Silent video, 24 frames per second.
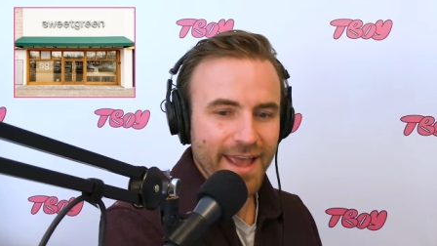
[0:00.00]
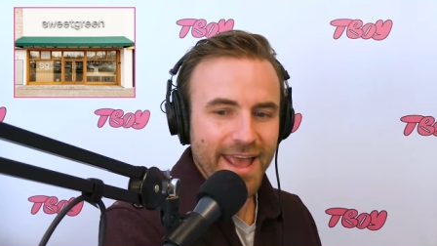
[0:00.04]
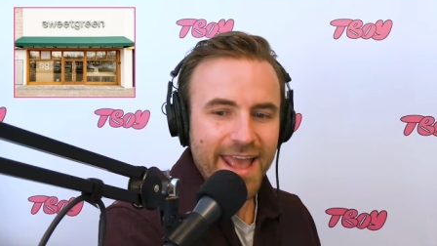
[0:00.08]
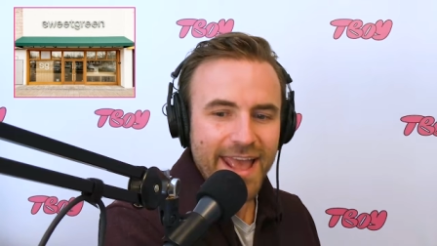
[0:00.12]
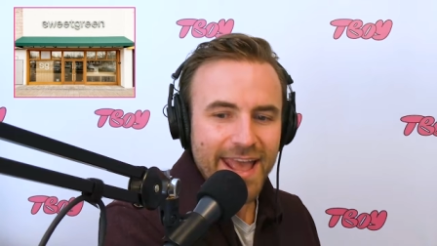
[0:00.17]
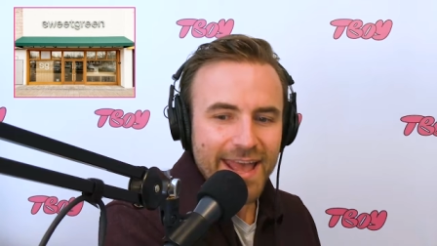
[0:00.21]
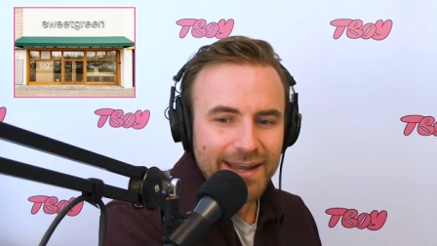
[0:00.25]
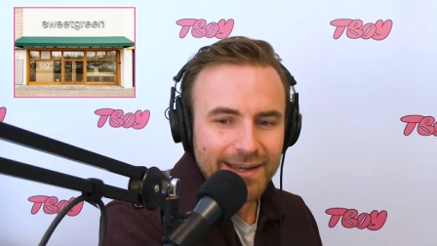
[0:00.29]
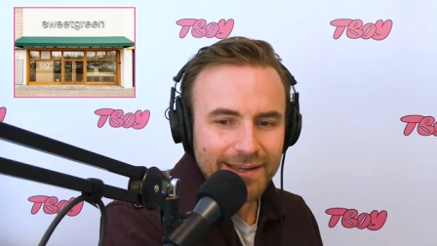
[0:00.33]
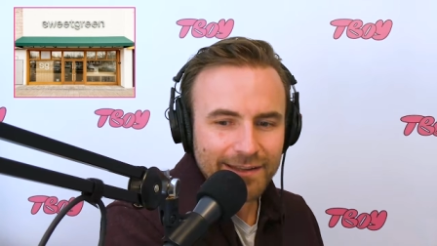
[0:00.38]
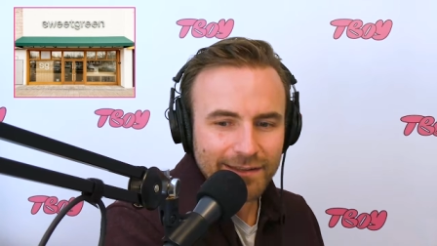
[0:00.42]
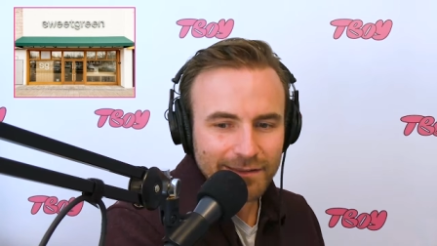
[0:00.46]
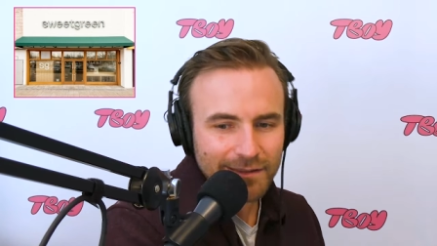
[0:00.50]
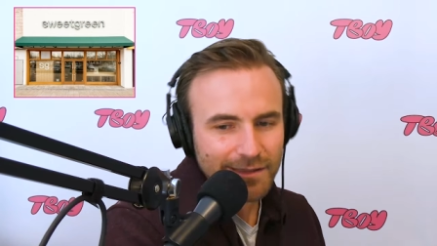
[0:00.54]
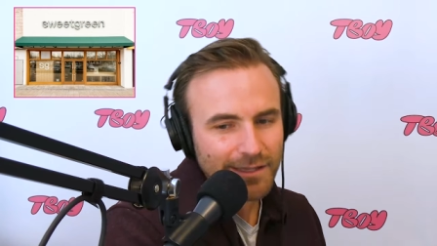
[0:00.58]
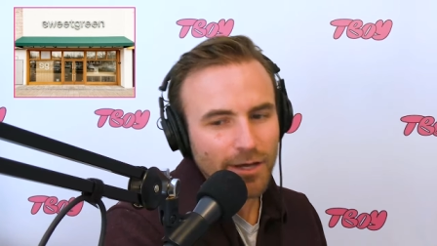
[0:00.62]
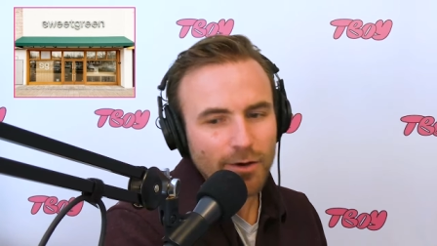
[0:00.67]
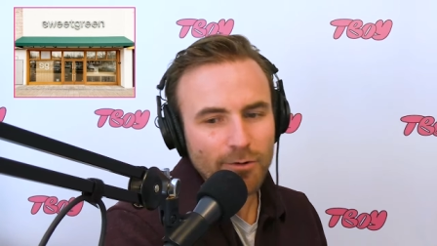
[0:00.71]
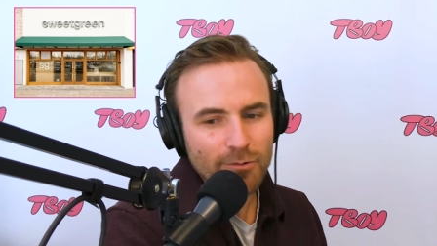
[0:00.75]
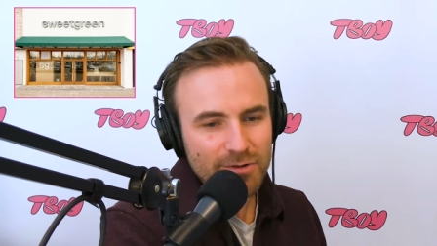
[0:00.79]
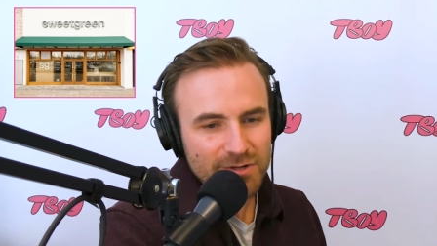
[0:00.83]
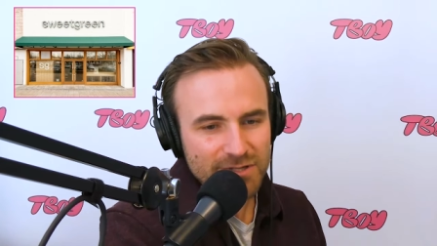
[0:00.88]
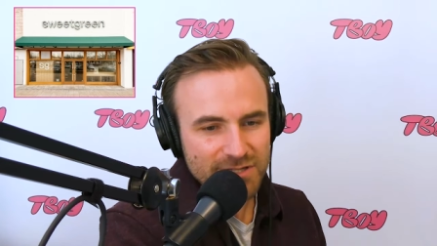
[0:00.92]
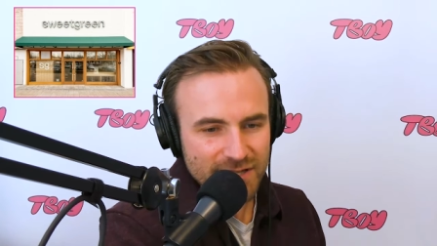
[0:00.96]
and it
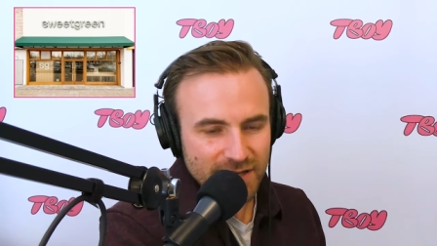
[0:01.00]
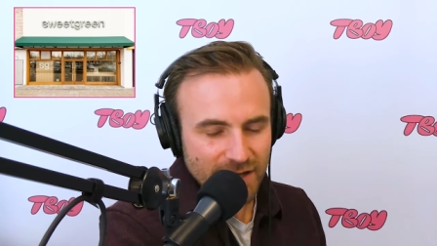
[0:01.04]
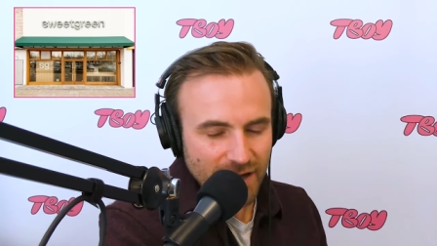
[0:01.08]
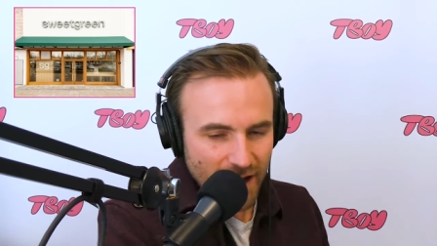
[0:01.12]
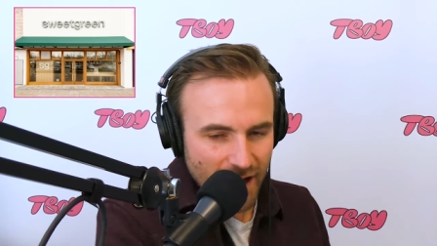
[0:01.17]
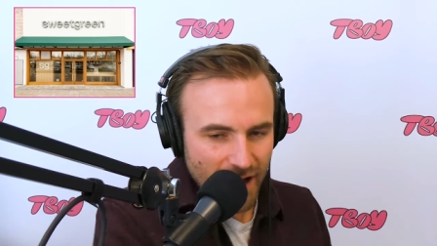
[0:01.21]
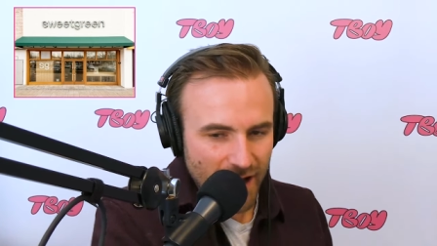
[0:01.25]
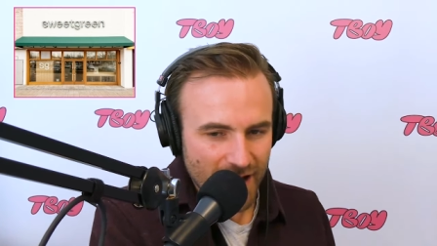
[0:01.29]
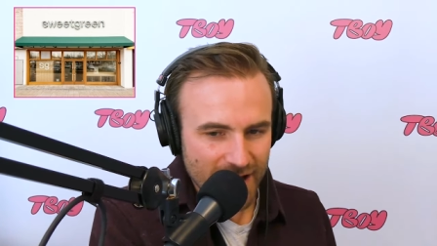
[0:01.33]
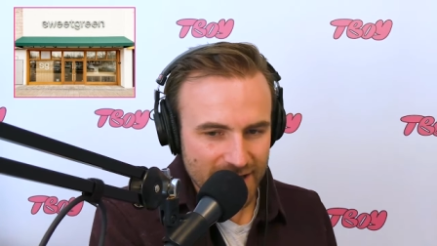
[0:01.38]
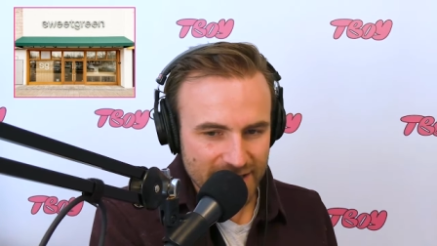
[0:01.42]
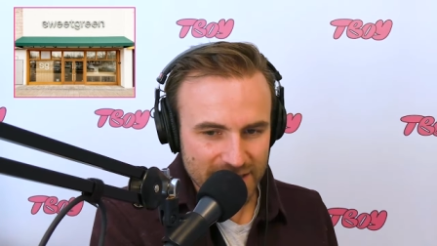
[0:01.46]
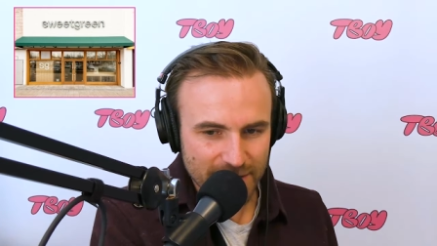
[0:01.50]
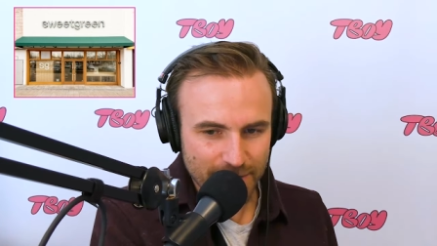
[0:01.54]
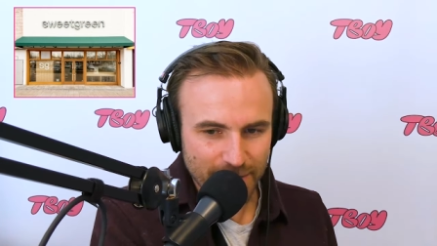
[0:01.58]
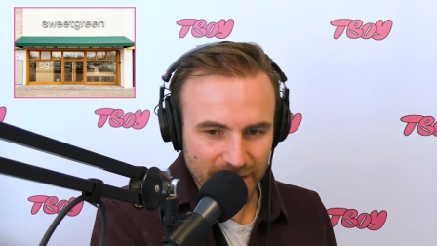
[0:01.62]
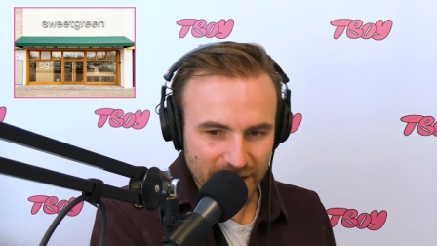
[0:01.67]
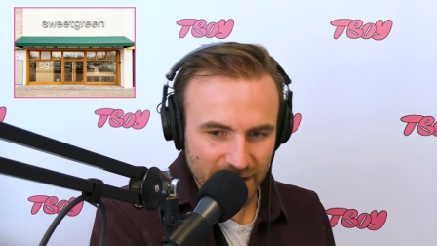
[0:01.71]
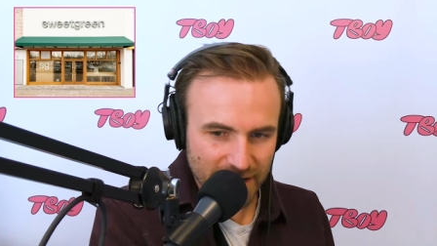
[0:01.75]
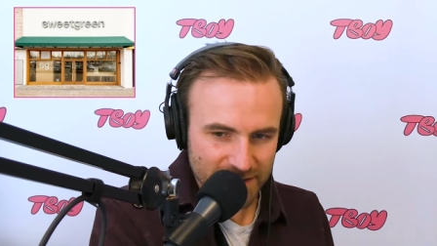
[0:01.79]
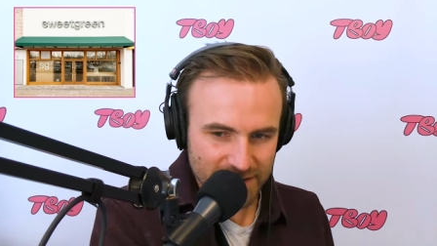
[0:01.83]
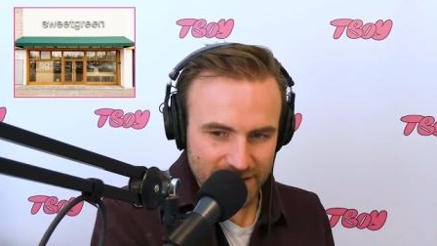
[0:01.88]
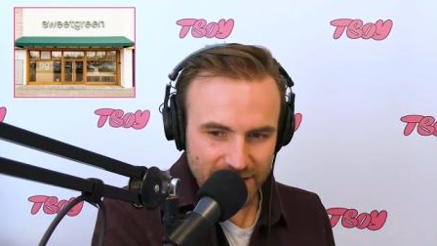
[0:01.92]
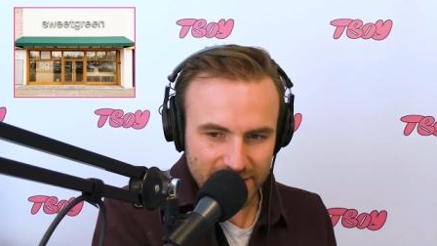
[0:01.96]
lowers the cost
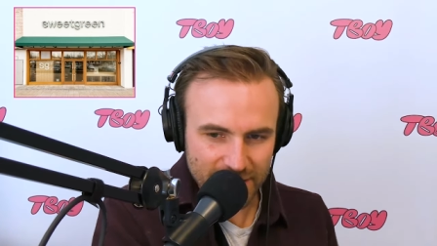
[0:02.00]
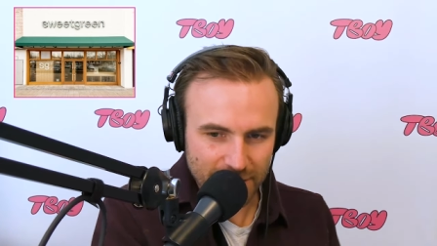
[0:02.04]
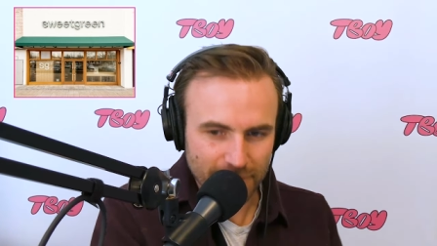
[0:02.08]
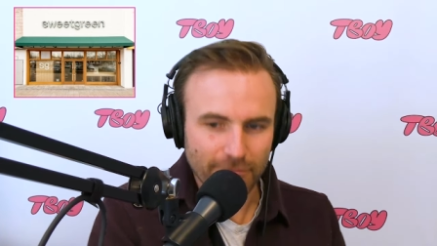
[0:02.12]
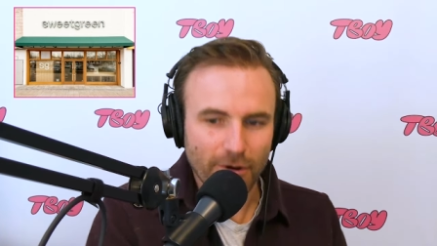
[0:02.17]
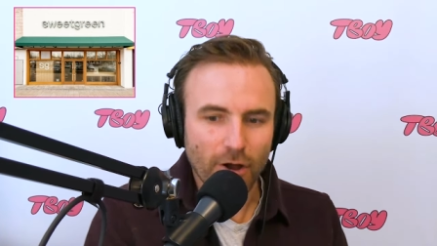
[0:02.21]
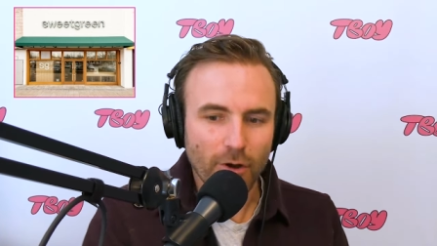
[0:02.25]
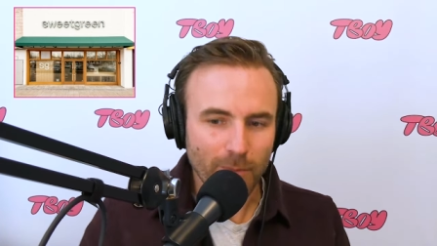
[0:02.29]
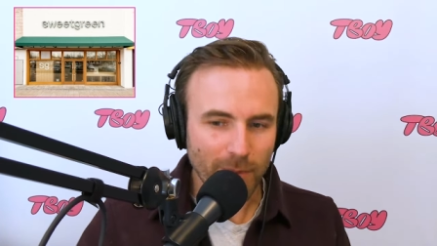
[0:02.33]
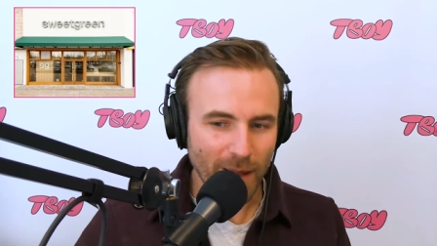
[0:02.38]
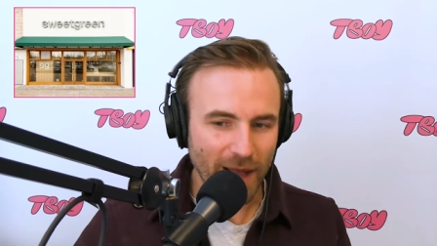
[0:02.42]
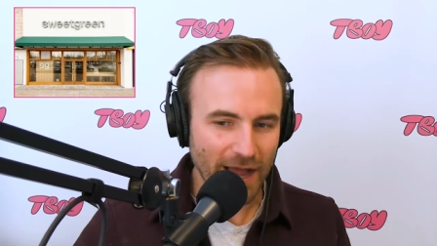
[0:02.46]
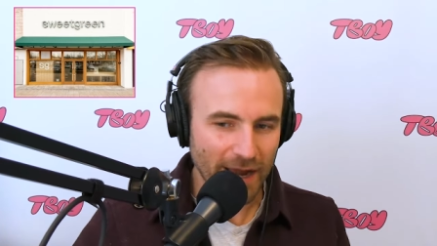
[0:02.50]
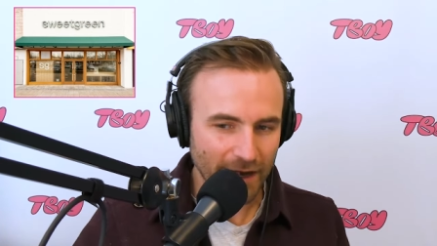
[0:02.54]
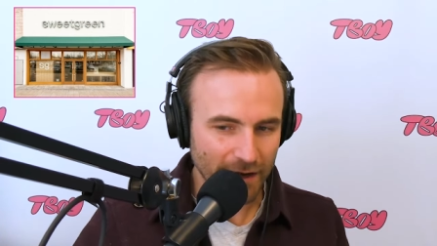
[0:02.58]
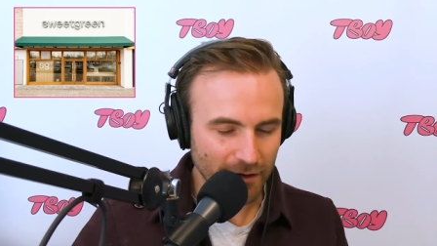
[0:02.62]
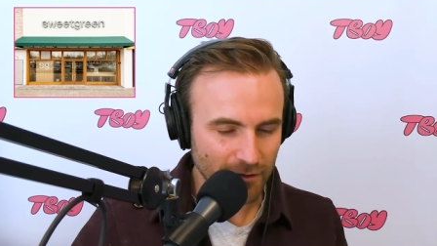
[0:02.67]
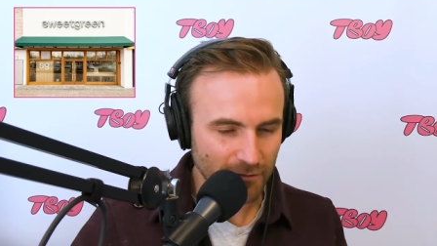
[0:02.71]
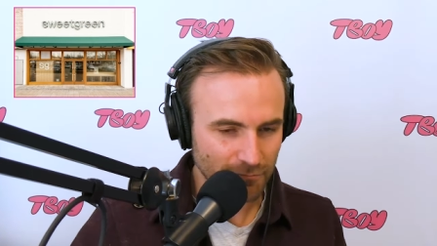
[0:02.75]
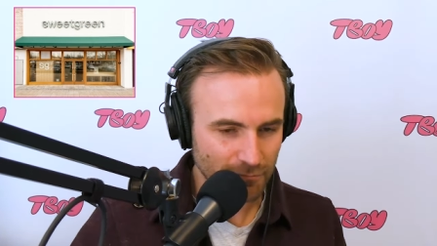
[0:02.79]
because it's a robot,